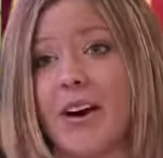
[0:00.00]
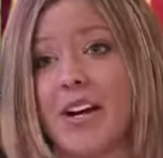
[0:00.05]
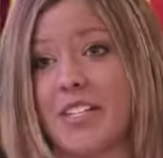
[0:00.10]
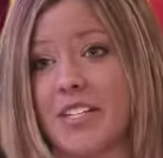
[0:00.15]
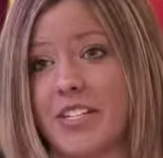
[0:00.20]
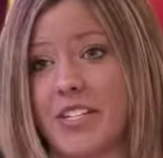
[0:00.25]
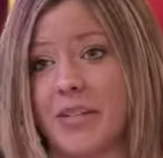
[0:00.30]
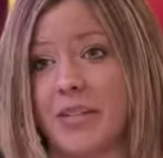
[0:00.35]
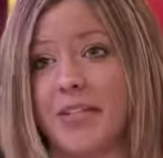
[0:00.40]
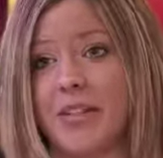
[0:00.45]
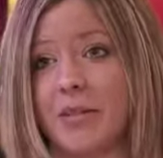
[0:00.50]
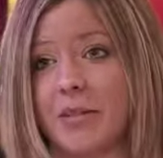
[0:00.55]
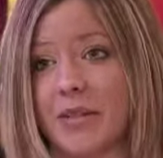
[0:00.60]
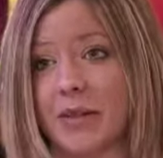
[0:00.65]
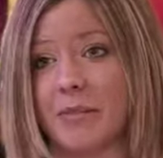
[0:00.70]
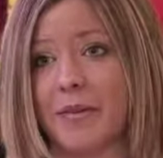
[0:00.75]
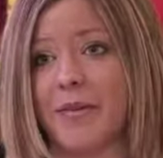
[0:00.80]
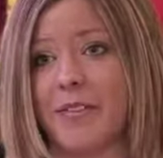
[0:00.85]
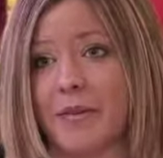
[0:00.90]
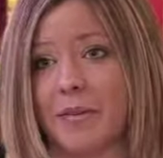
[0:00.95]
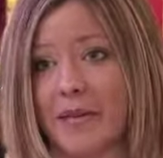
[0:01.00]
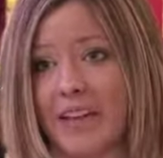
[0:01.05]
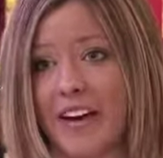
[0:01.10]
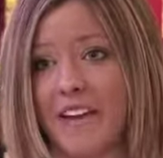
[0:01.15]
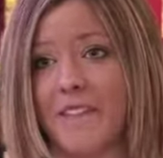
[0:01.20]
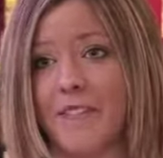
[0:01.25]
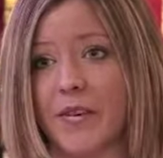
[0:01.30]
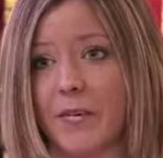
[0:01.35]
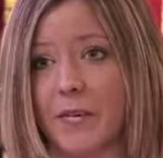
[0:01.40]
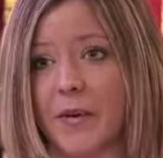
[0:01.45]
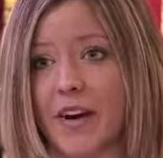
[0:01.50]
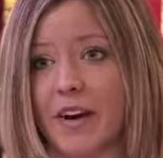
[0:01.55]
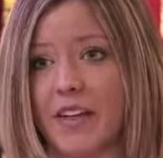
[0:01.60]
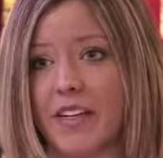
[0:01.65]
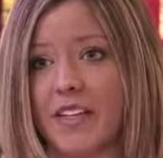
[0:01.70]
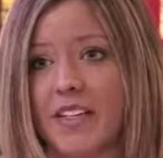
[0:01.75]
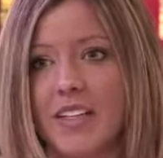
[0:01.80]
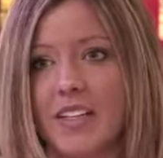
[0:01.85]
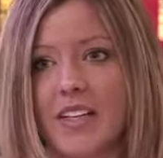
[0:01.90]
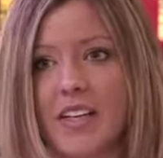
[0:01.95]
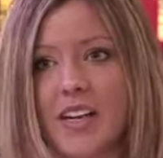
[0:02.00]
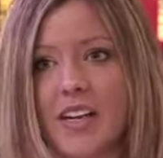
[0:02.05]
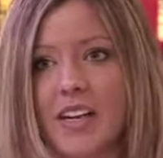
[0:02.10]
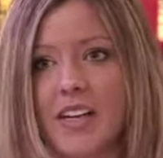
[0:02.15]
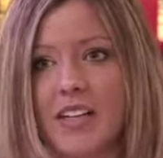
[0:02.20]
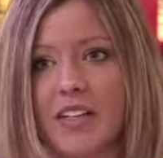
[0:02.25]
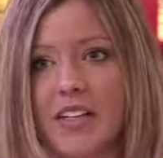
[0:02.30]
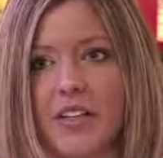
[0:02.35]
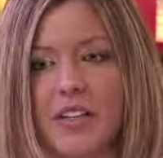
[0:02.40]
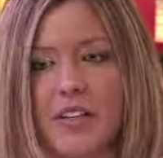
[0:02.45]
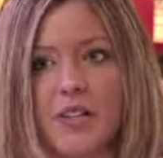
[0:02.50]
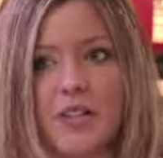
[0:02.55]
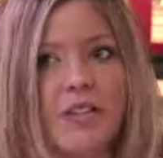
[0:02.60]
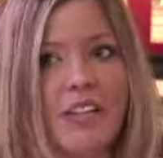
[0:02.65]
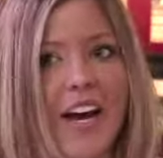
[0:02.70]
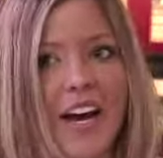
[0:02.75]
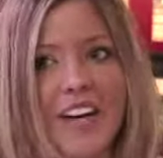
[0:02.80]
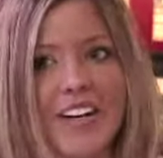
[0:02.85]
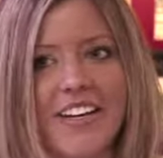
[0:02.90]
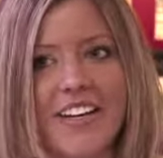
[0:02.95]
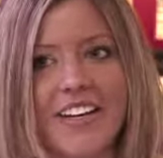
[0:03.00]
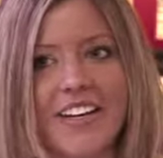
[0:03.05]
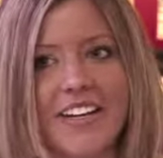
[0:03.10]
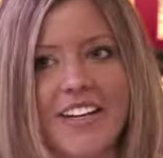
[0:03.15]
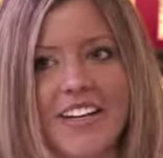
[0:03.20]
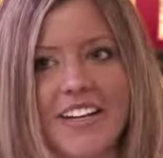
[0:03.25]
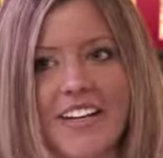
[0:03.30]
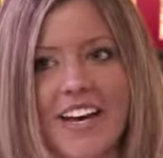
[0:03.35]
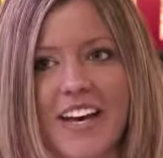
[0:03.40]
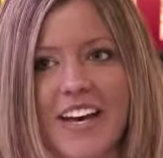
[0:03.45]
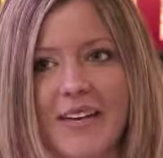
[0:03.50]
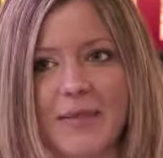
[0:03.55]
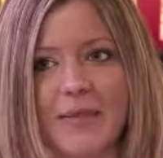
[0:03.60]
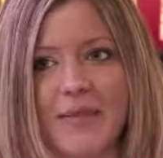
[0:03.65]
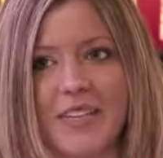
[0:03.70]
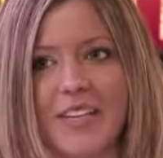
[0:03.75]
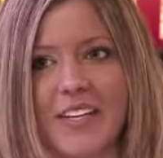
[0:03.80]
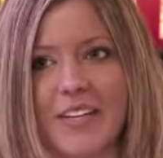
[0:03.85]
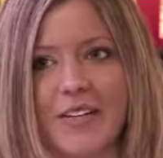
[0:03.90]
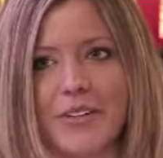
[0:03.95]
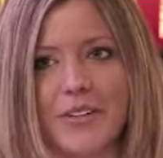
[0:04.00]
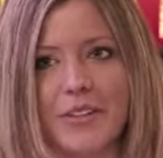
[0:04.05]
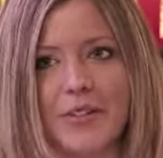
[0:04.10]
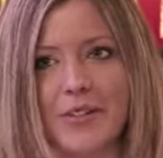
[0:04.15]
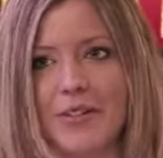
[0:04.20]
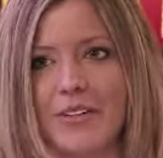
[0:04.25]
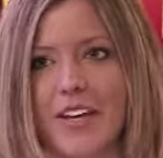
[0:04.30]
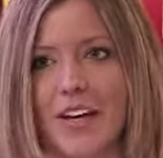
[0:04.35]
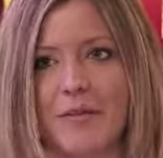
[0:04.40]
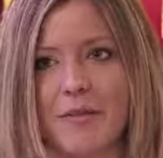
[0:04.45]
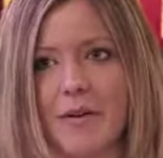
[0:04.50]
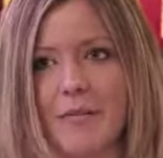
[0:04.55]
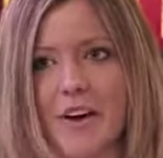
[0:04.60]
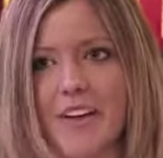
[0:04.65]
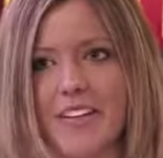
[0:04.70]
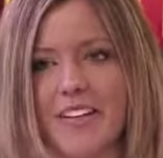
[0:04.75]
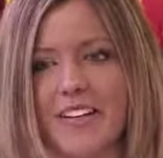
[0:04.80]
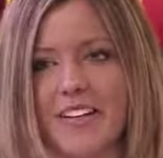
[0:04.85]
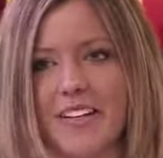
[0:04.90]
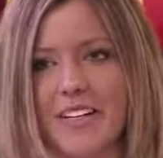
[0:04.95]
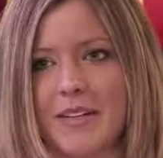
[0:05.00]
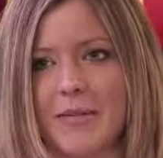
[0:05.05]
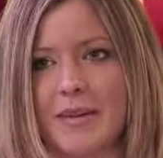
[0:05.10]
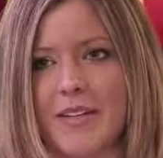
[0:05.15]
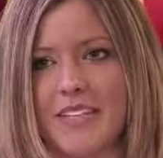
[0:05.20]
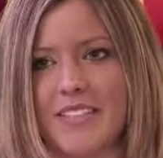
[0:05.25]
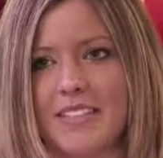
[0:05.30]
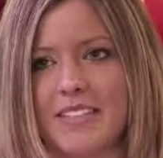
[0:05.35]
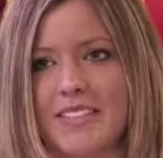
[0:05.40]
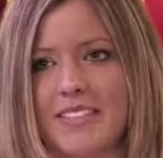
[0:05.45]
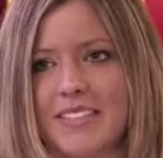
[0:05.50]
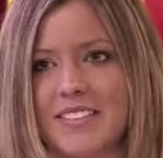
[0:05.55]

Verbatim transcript: watched a YouTube clip of you playing football you kind of get into the games. Can you tell me about that a little bit?